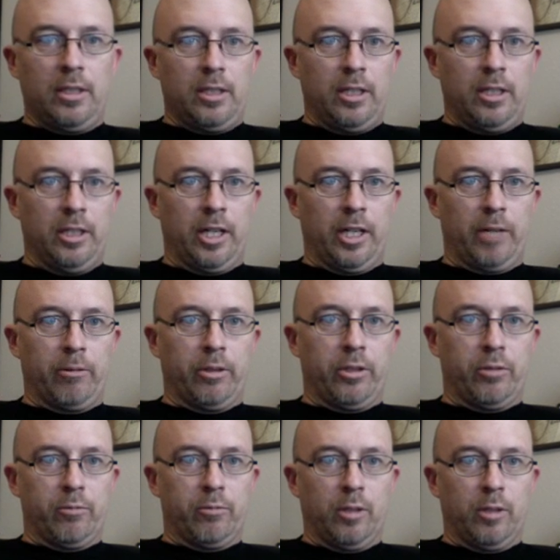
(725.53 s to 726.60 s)
And then I want to
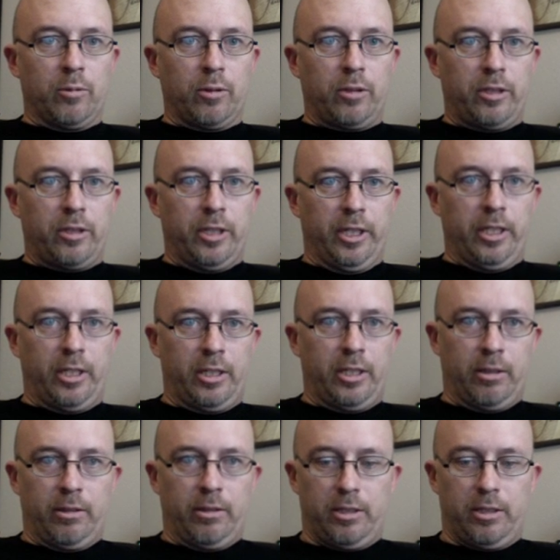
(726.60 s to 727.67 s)
do one more thing
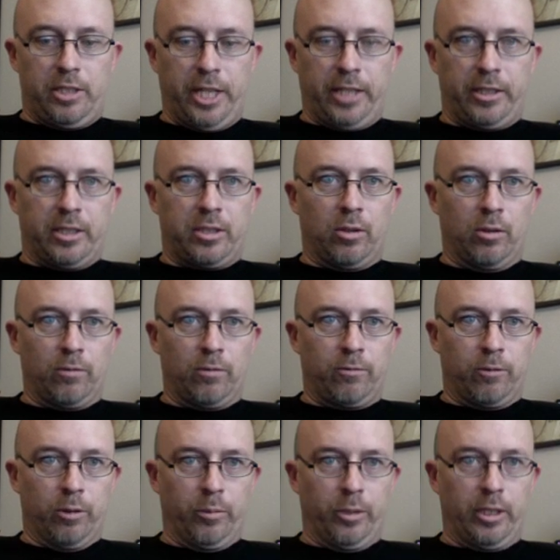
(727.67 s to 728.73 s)
and take this whole
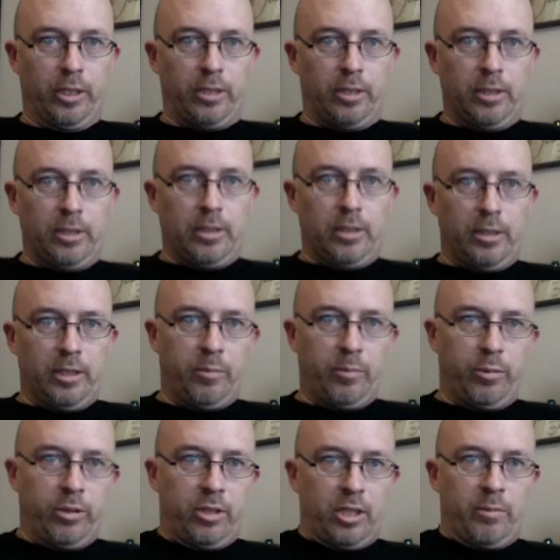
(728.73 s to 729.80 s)
formula and
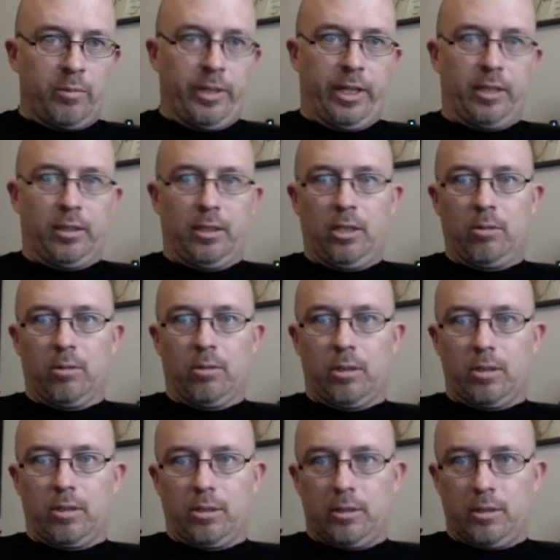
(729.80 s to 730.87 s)
put the command lower
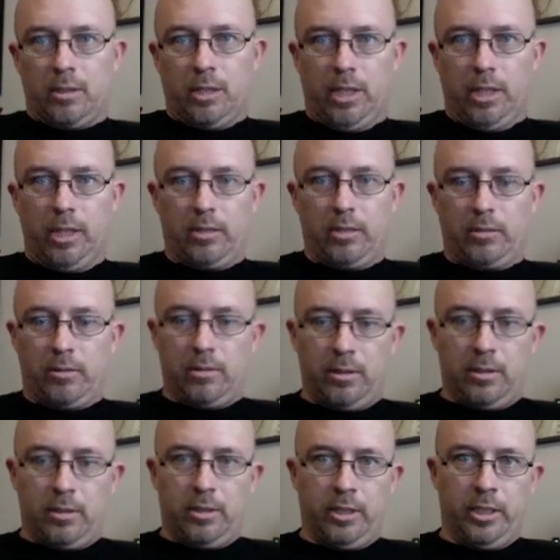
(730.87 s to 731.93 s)
on it
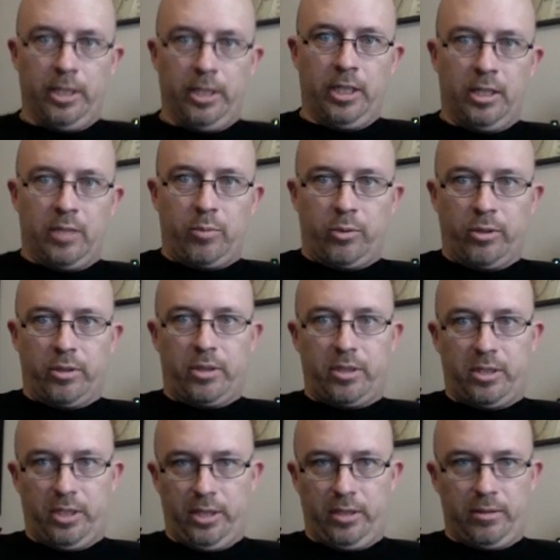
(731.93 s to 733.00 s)
and end the
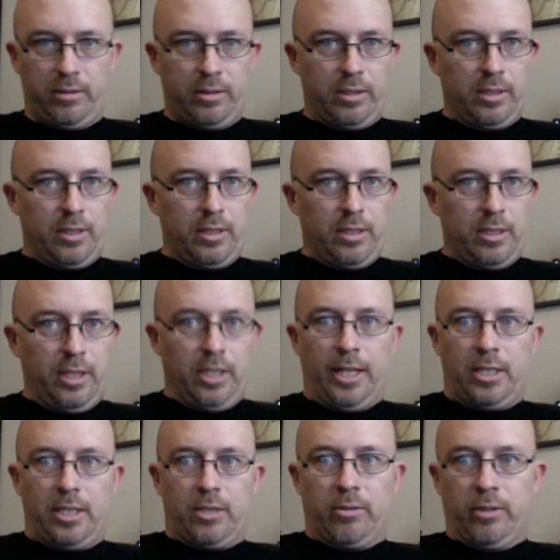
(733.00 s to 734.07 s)
parenthesis, and
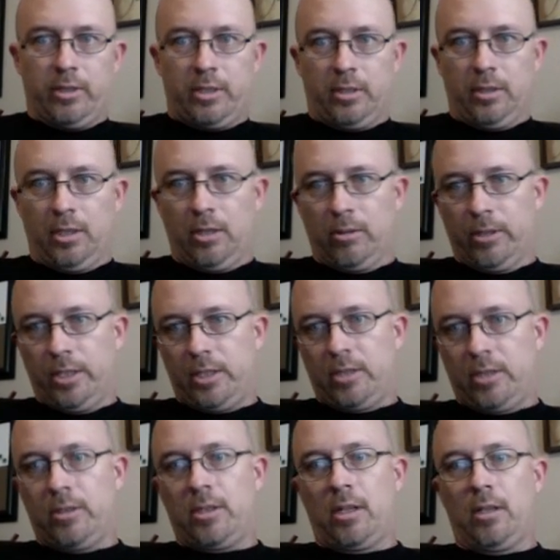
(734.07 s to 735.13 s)
that's going to lower it so
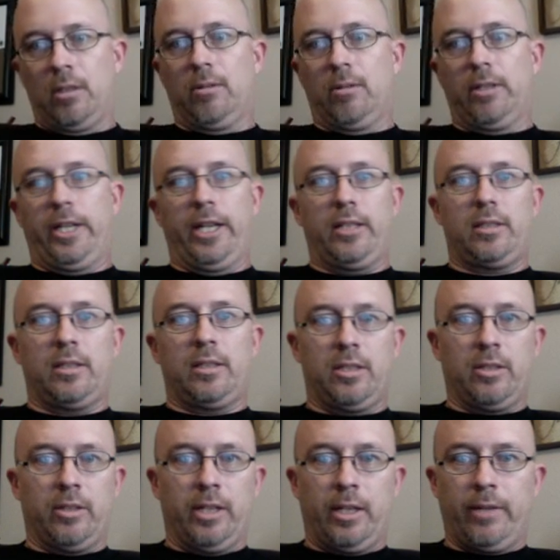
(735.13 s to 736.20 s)
it's all lowercase. And
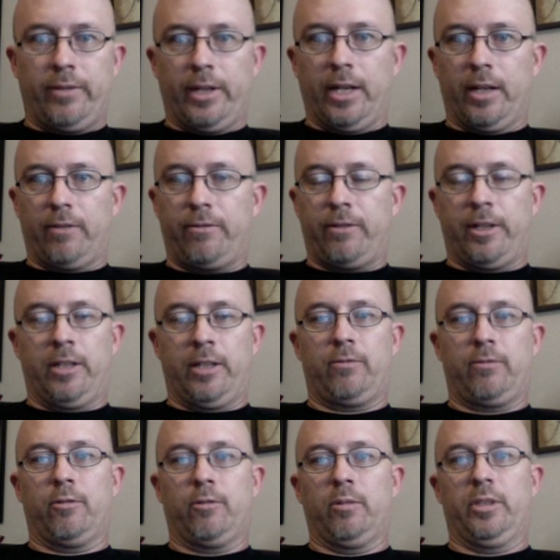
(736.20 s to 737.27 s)
so now I've got a final
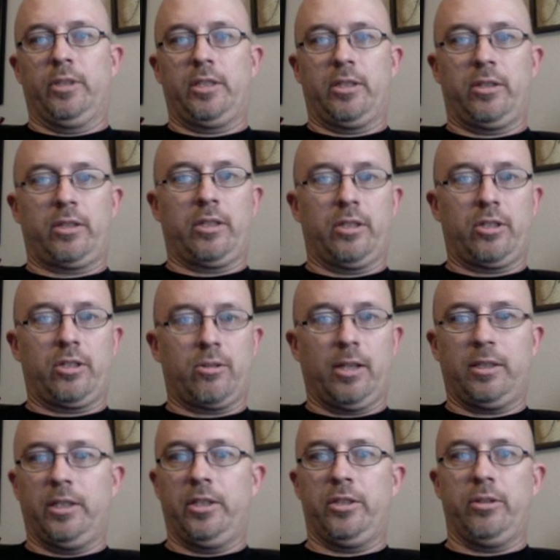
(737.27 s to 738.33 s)
formula to
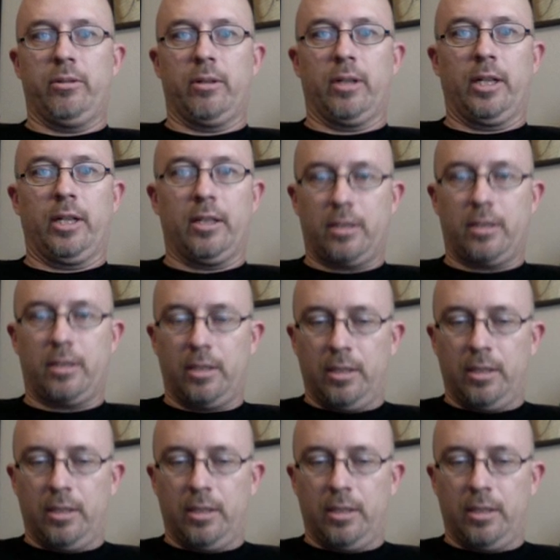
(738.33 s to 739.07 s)
construct these URLs.